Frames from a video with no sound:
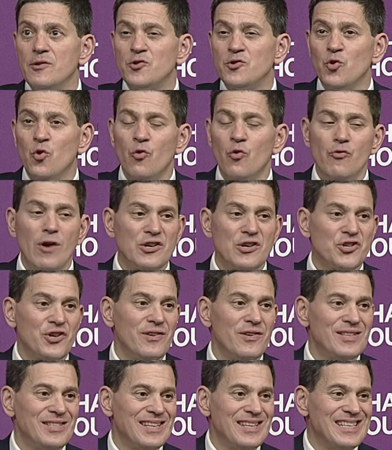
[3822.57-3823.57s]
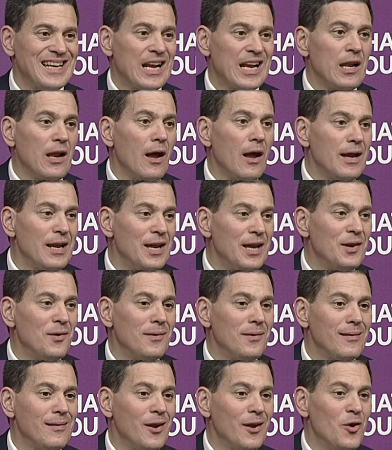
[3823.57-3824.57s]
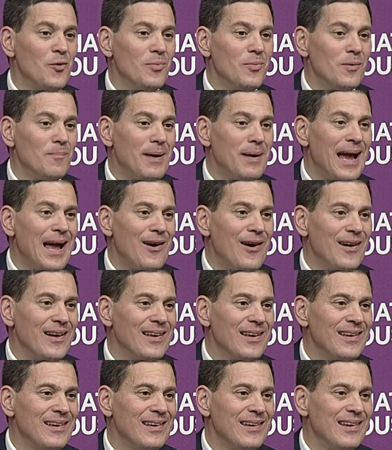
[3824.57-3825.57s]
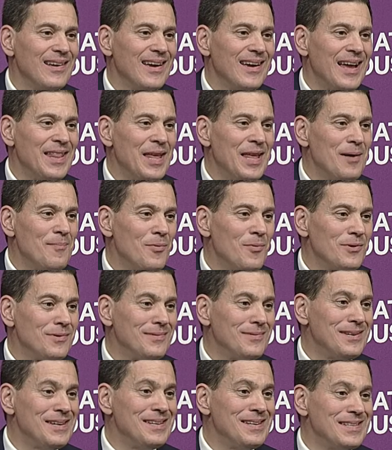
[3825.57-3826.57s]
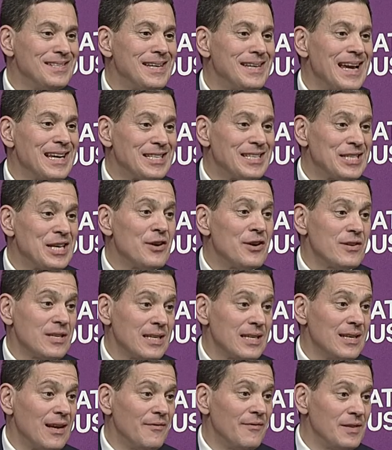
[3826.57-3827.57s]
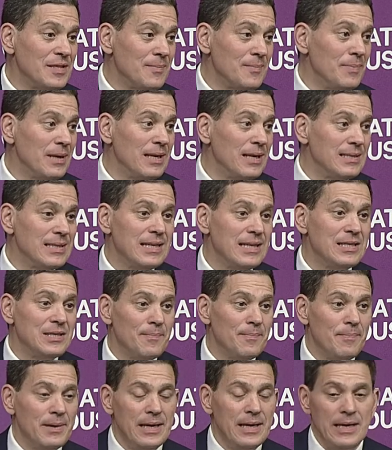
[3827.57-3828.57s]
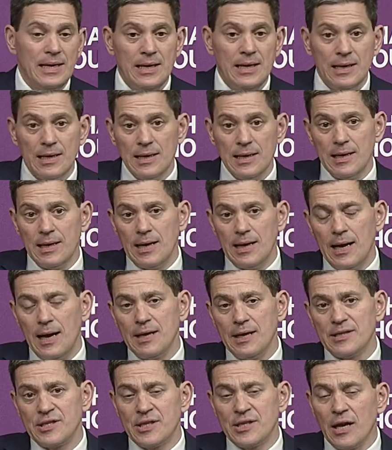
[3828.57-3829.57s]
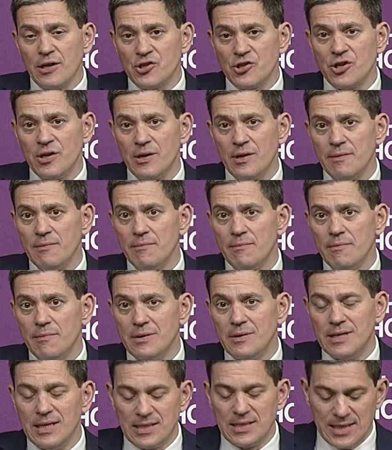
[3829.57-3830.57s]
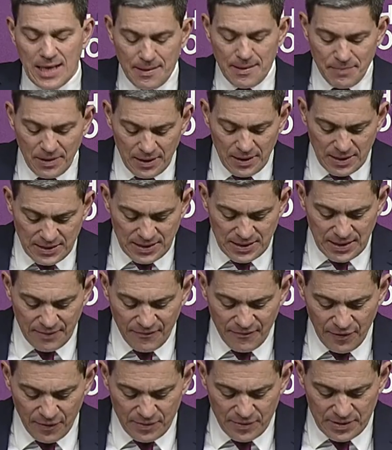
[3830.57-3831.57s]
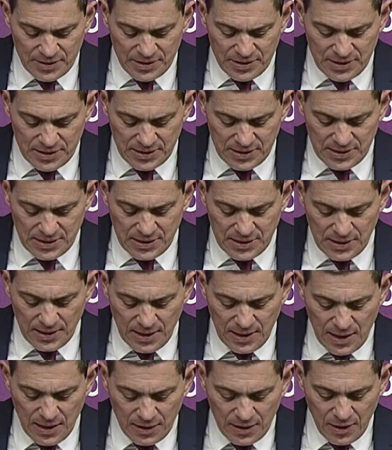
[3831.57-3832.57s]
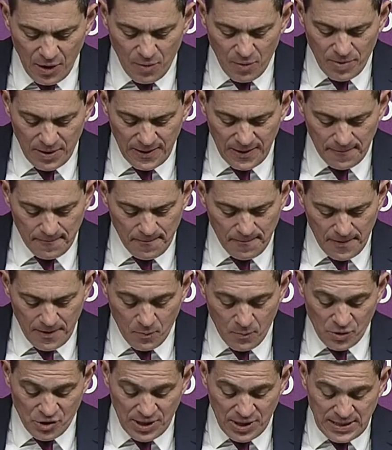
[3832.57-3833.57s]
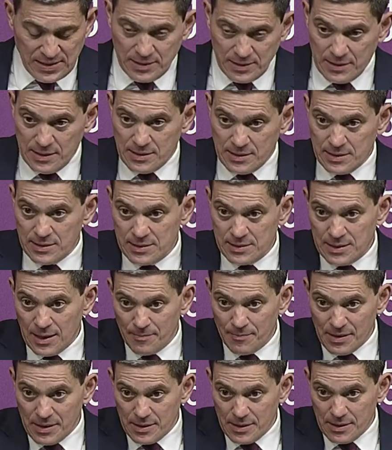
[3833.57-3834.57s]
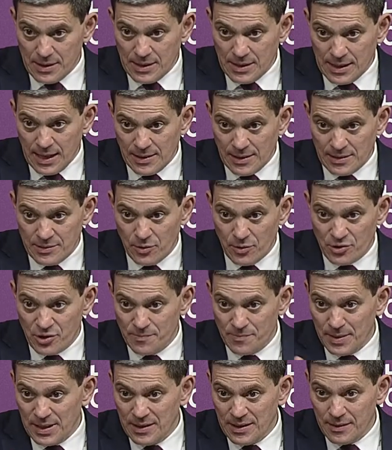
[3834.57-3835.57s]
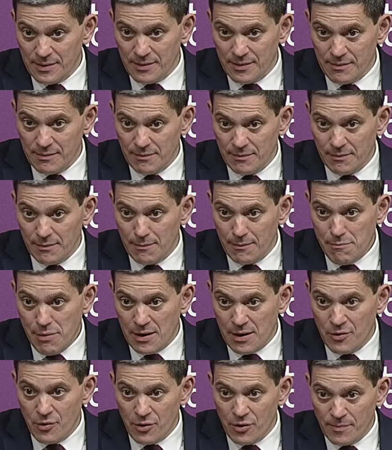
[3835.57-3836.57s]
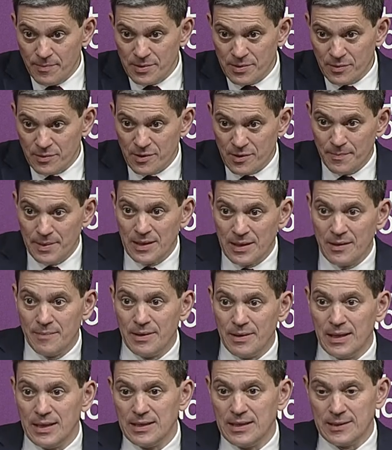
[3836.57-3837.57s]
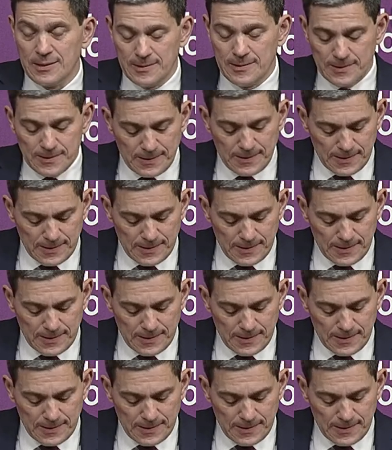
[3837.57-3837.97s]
saw Russia as a declining global power and therefore didn't take seriously enough its ability to be uh, such a destabilizing influence uh, globally, which hasn't, as, as indicated, has not just been on, uh, in Europe, has also been in the Middle East.